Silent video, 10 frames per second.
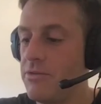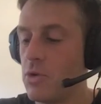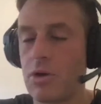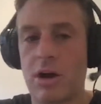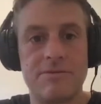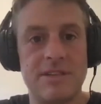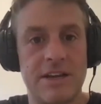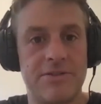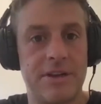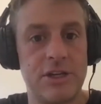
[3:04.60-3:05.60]
your kind of
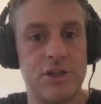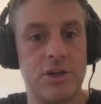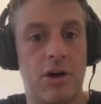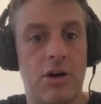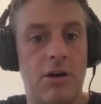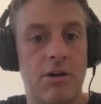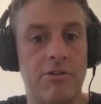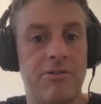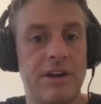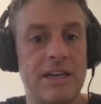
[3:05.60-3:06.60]
definition
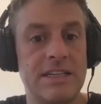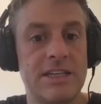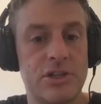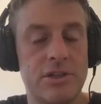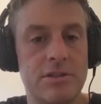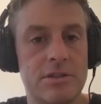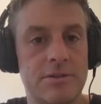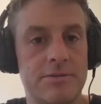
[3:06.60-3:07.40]
of addictions?